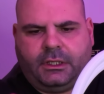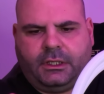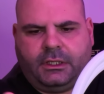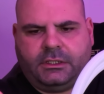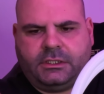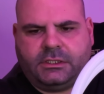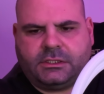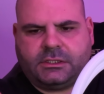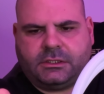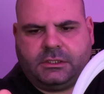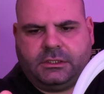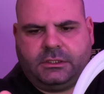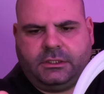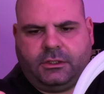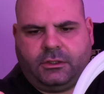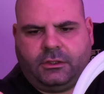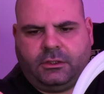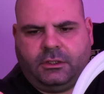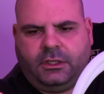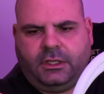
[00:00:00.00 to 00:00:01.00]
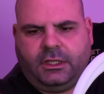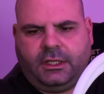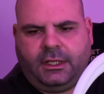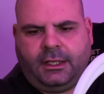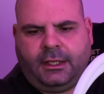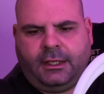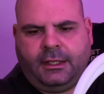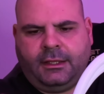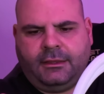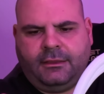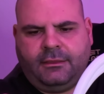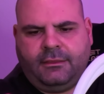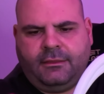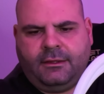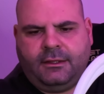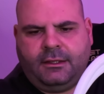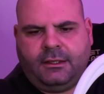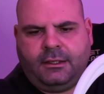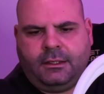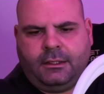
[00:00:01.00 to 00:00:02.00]
design on there.
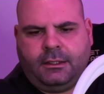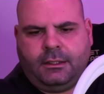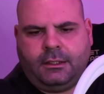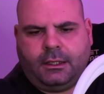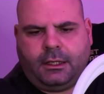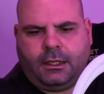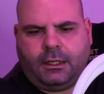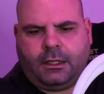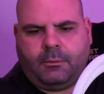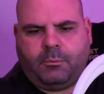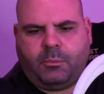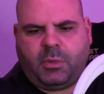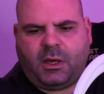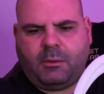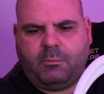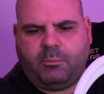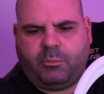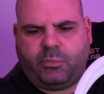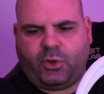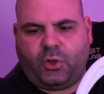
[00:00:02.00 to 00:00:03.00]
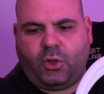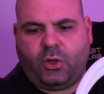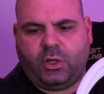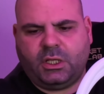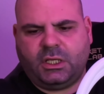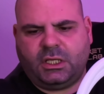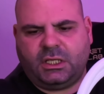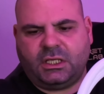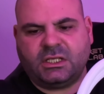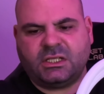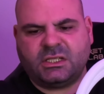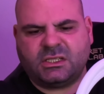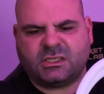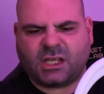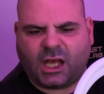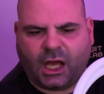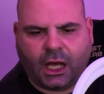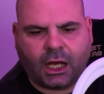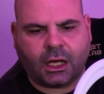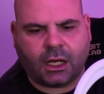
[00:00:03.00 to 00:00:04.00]
The pump block is
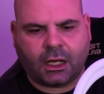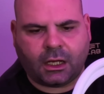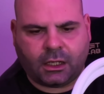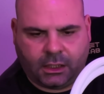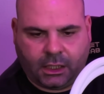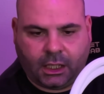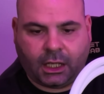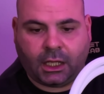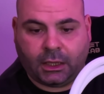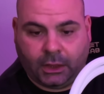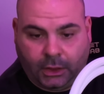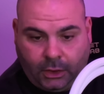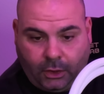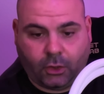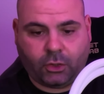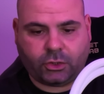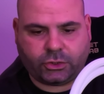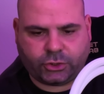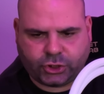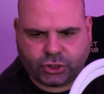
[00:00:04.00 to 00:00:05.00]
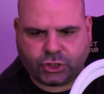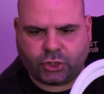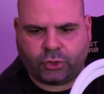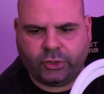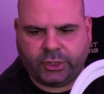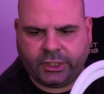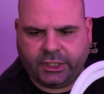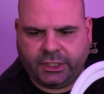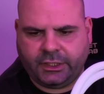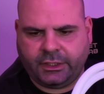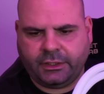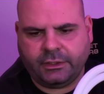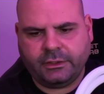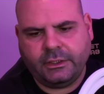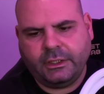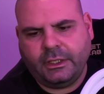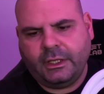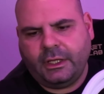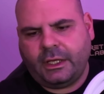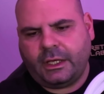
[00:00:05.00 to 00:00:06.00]
a lot chunkier
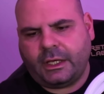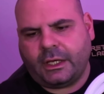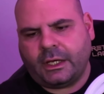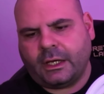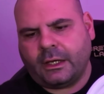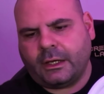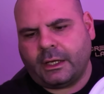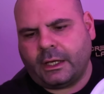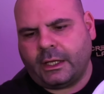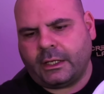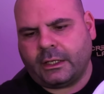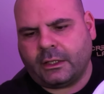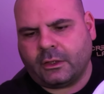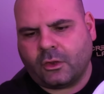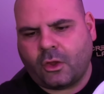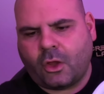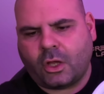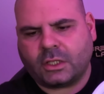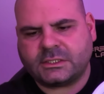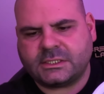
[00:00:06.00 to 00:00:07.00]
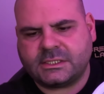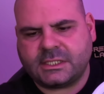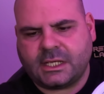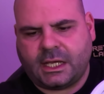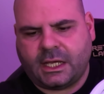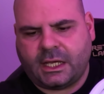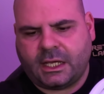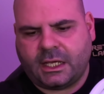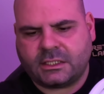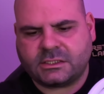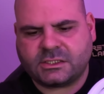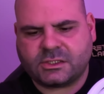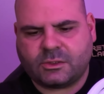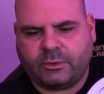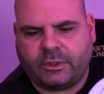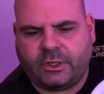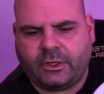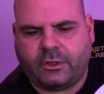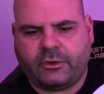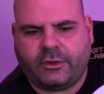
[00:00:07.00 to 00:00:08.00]
and a lot
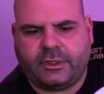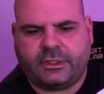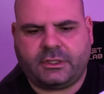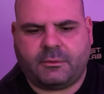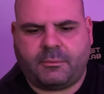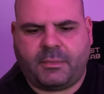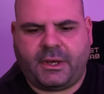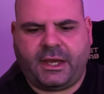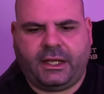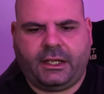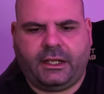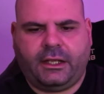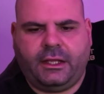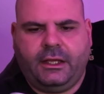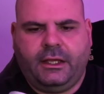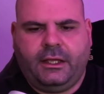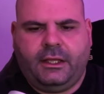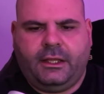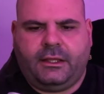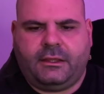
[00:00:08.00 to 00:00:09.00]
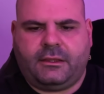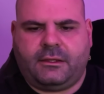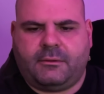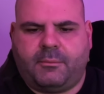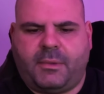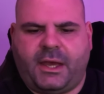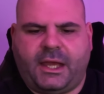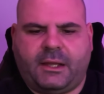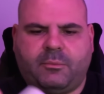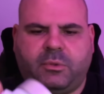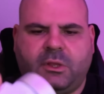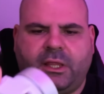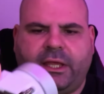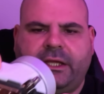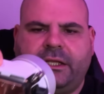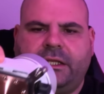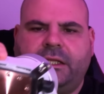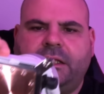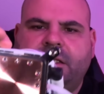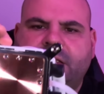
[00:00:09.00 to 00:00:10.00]
squarer at the back. The back
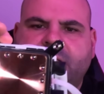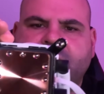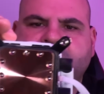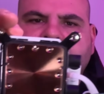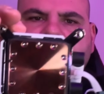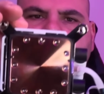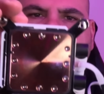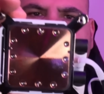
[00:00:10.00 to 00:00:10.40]
plate is